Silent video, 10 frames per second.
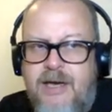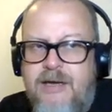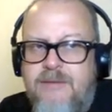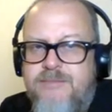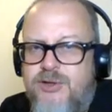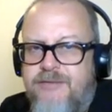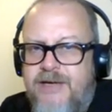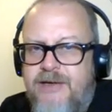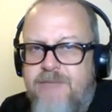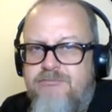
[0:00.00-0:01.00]
sort of
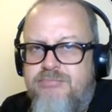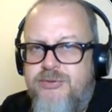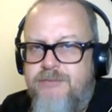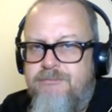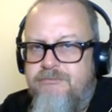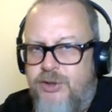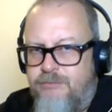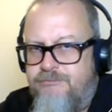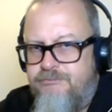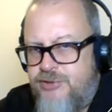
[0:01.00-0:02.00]
a
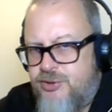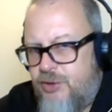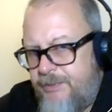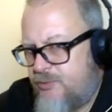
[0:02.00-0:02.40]
script,